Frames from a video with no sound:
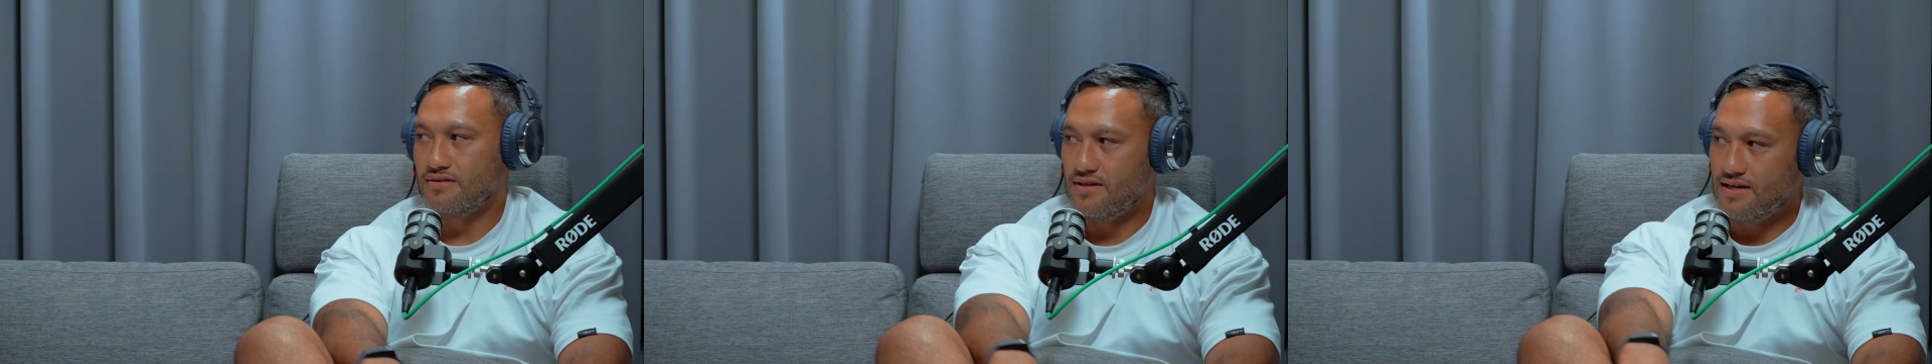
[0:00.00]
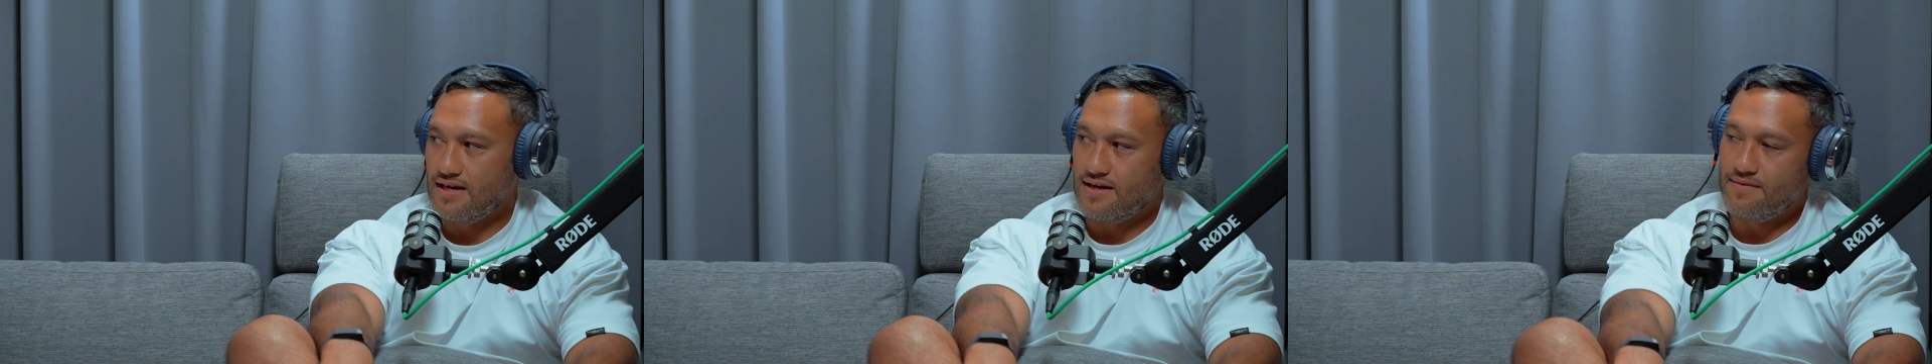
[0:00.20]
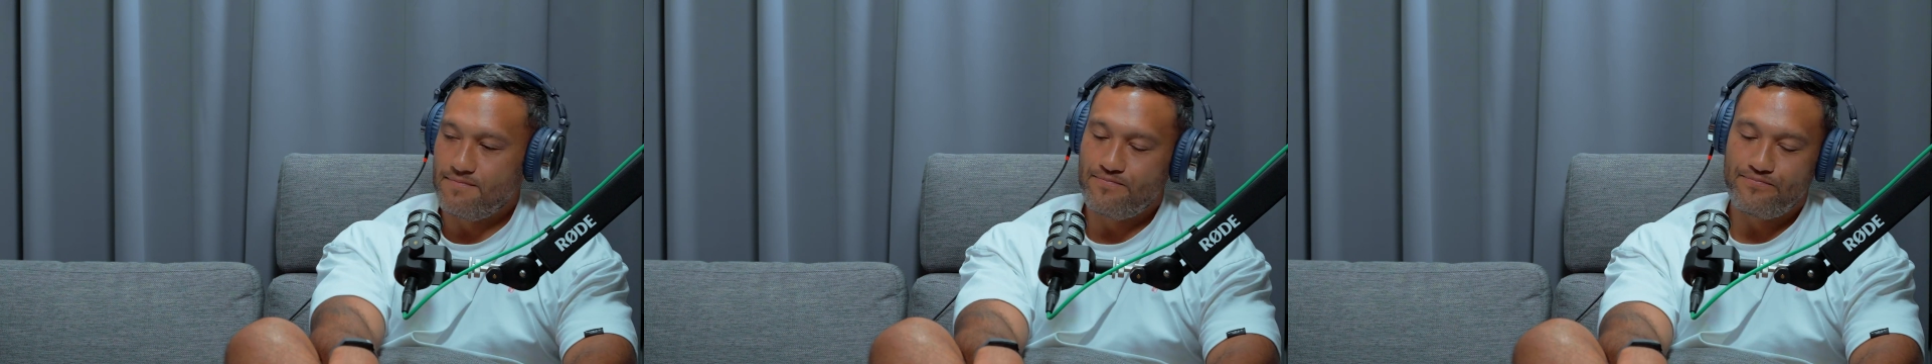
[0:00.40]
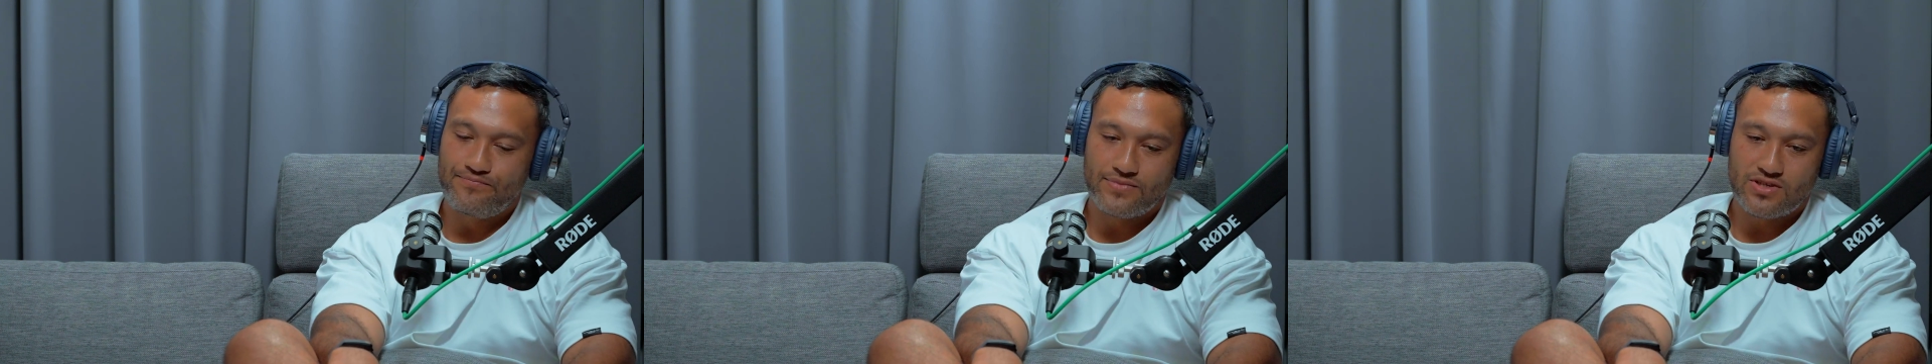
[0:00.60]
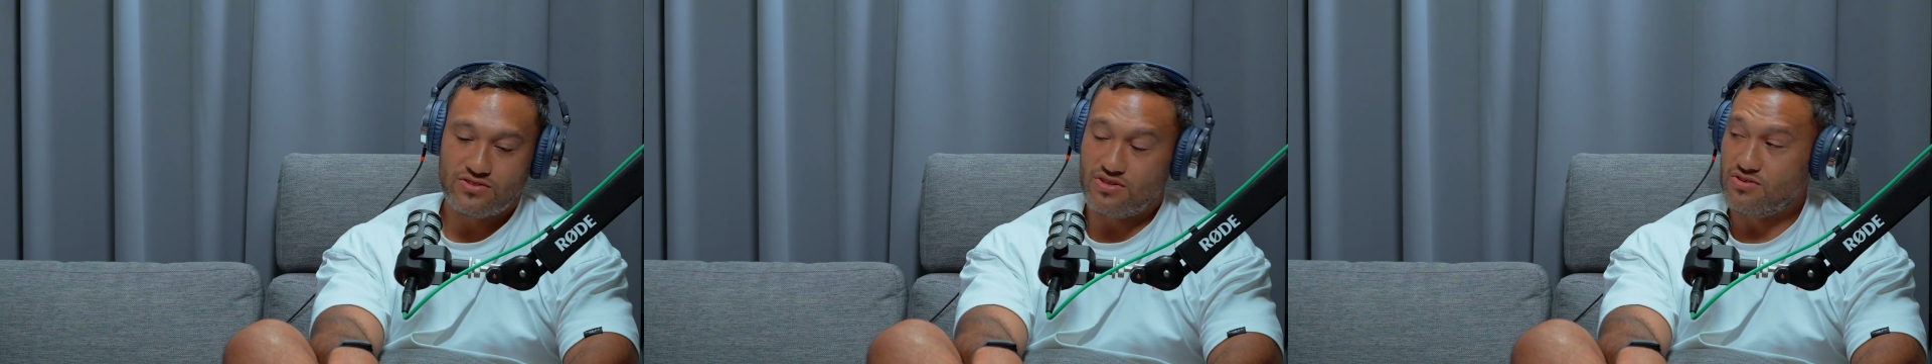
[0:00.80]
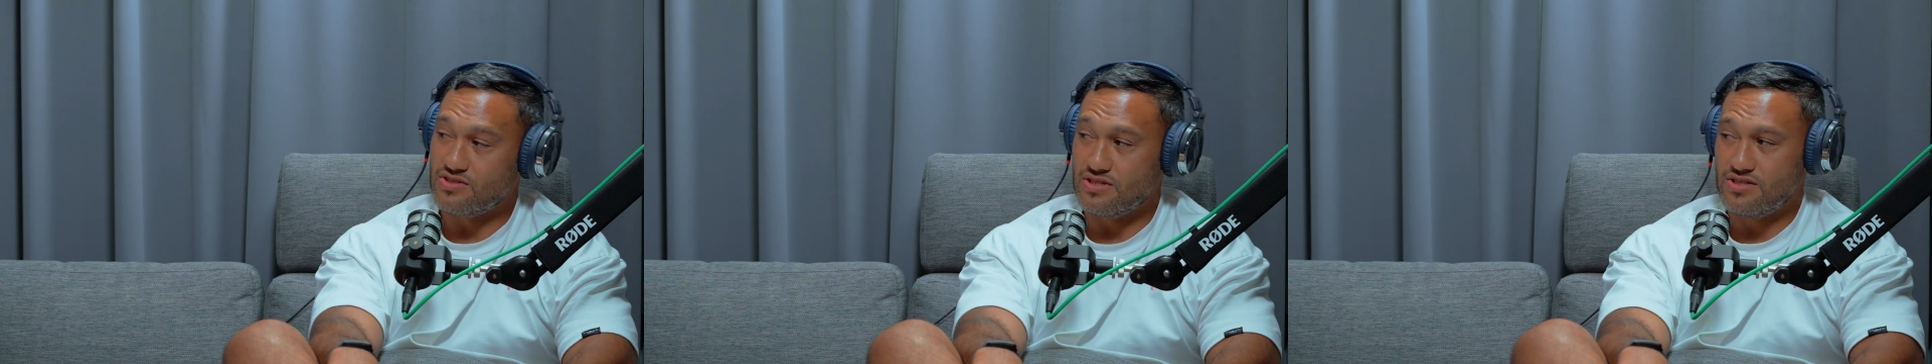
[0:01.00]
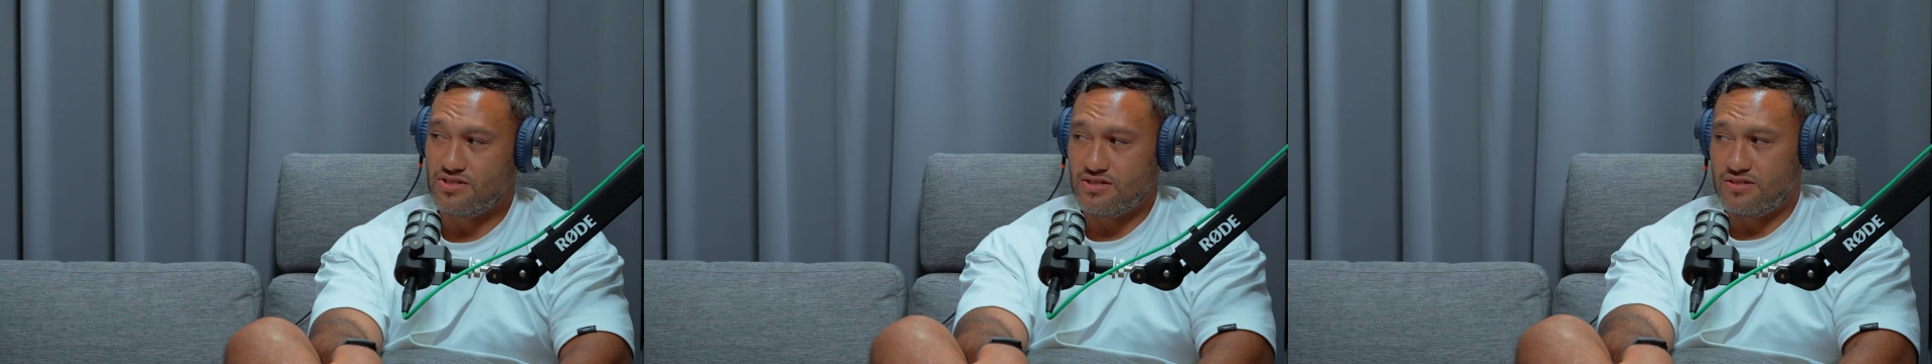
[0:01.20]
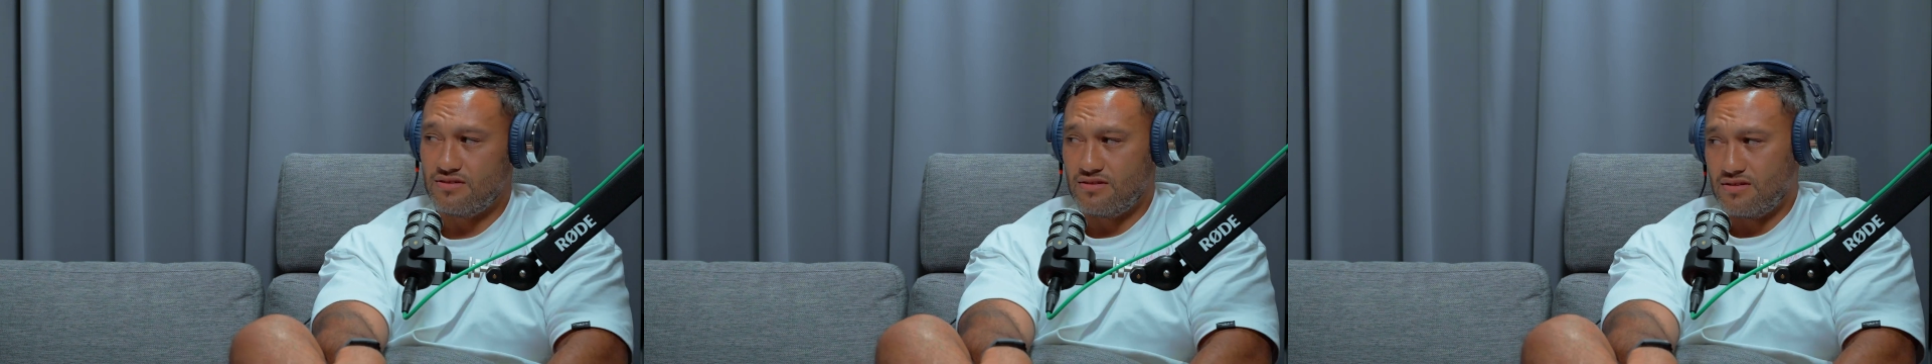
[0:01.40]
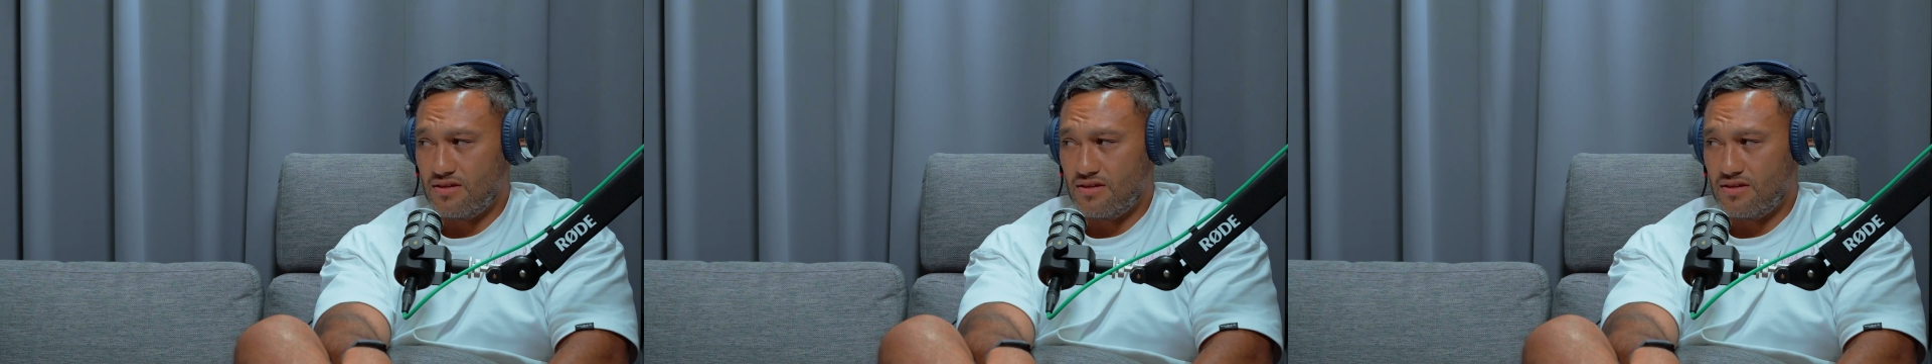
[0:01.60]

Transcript: because I was injured.